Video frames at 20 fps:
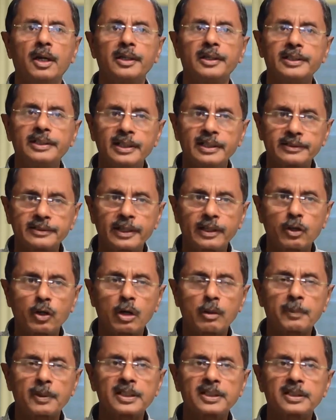ESI
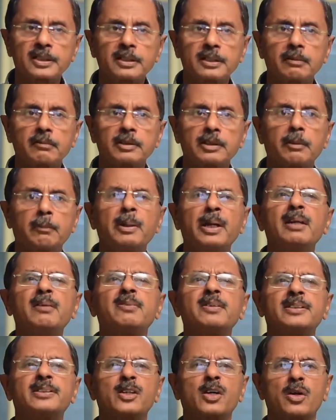Corporation when the
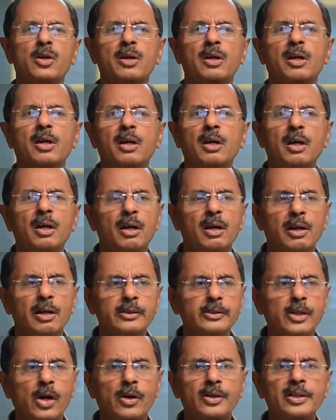benefits are
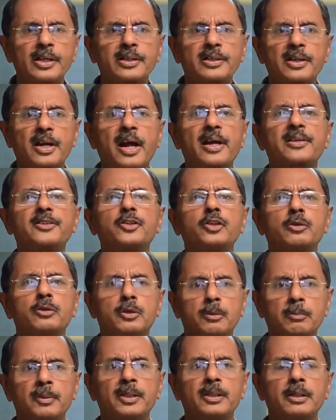not attractive
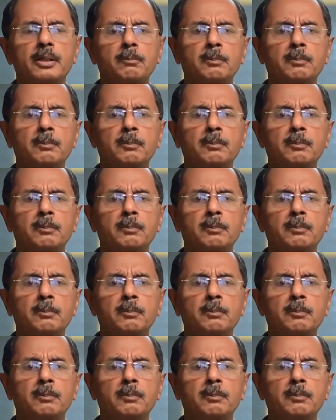to me?